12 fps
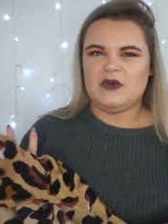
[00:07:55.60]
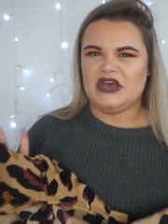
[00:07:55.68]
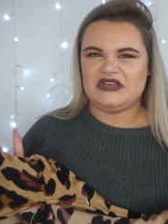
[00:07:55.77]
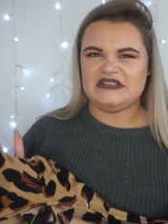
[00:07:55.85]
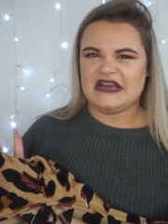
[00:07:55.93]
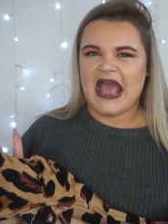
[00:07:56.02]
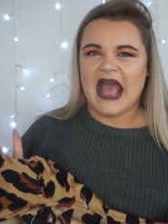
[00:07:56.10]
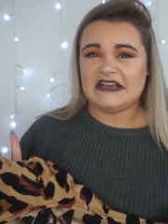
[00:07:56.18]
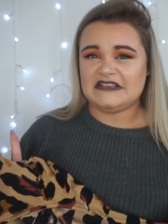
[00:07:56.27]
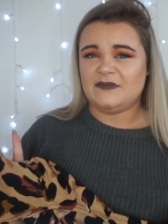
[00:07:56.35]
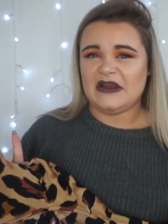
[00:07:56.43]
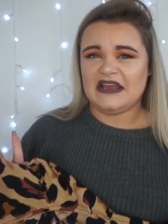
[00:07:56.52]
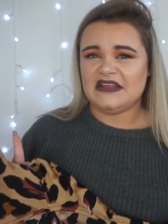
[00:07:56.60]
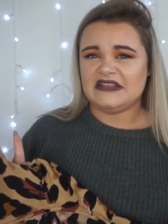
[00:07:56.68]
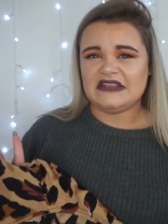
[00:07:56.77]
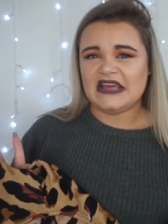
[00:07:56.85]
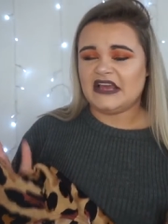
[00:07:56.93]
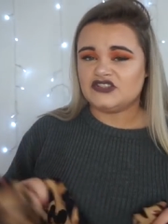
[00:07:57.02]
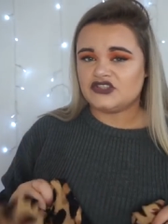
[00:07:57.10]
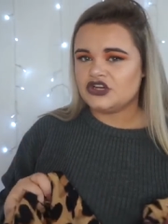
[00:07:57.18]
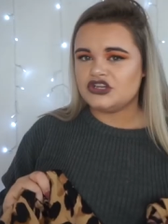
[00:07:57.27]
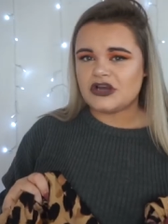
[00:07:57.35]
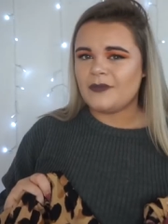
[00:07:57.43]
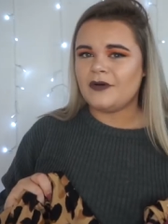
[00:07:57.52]
person at explaining things.
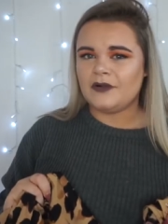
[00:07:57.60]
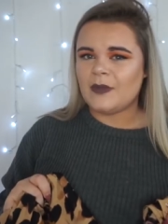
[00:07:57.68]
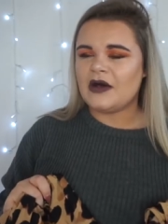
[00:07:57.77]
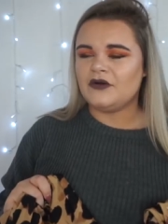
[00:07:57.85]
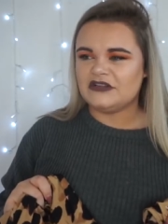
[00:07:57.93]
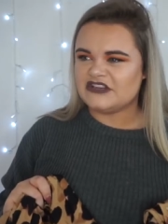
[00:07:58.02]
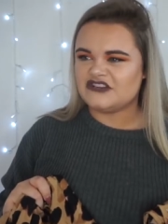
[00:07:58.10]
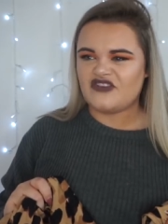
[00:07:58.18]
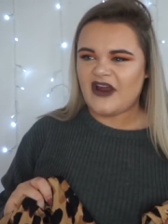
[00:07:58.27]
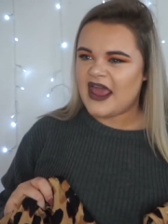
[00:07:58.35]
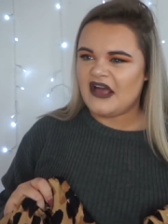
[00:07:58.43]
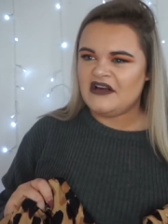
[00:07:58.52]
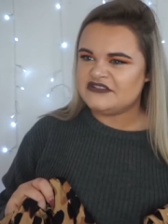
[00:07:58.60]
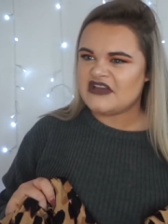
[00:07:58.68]
Good job all my holes are try-ons,